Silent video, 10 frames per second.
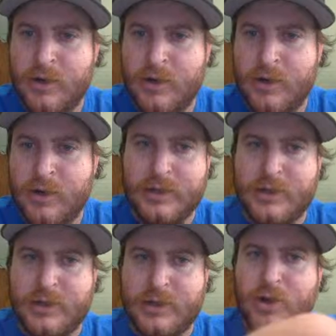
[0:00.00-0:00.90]
because
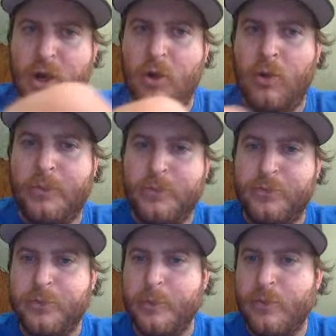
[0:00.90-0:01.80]
there's no
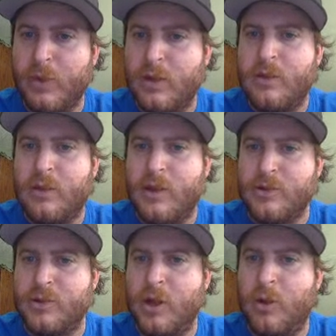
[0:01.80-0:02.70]

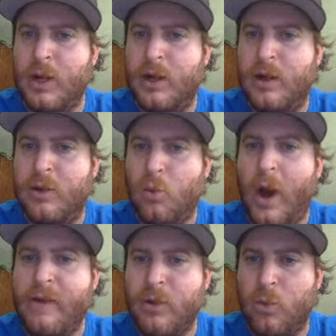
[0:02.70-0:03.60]

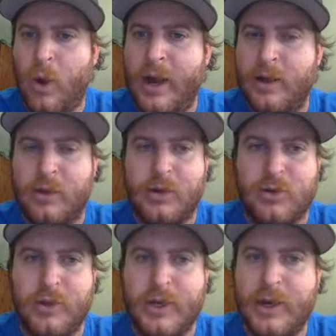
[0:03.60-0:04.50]
y. There's
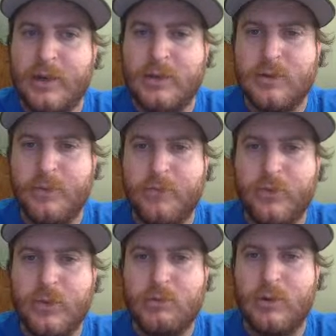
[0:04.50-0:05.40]
only an x.
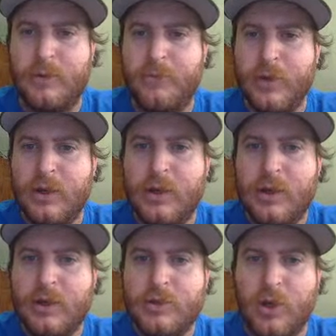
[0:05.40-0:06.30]

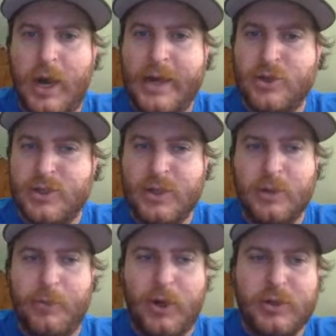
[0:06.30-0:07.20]
So I just need to
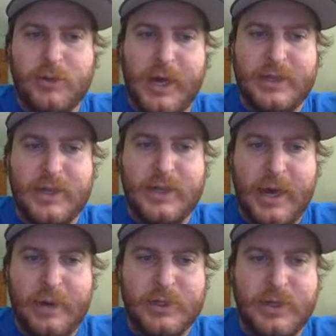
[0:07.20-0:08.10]
multiply
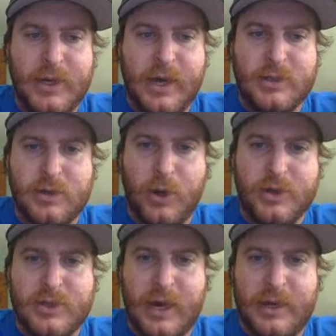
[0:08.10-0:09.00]
times dx to both
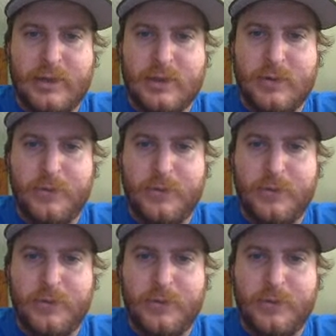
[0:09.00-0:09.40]
sides.